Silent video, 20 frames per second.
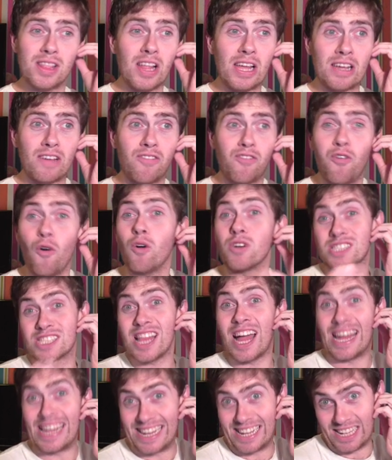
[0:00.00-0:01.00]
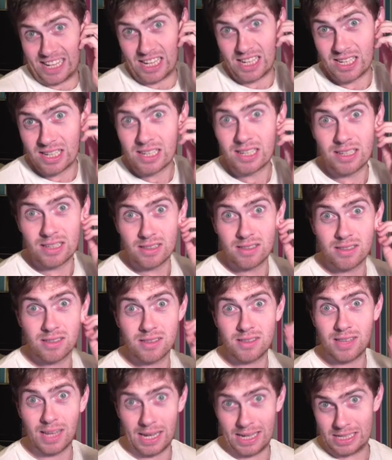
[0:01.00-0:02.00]
like Force-like,
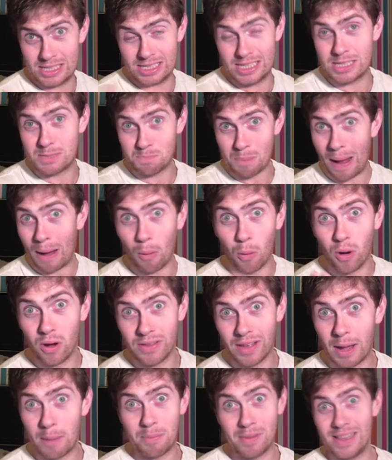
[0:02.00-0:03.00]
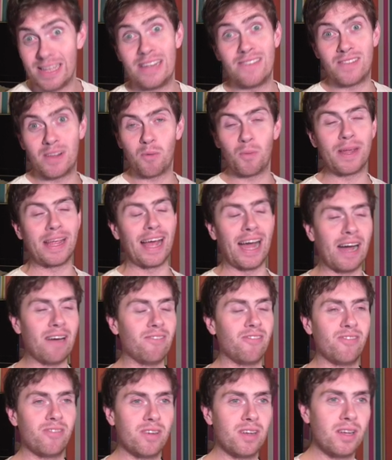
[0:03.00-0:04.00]
this power that I believe that we
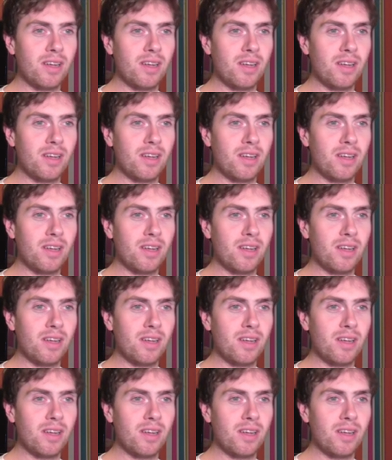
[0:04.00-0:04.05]
have.